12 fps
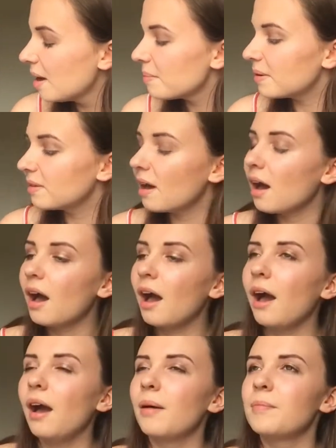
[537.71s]
but
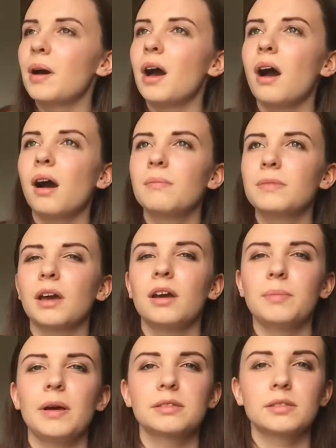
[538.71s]
I'm the kind
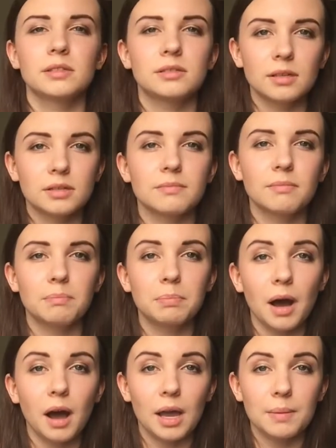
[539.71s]
of person that doesn't
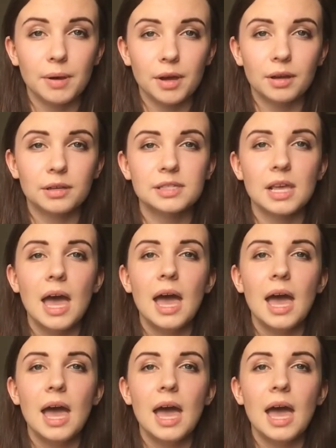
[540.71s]
buy books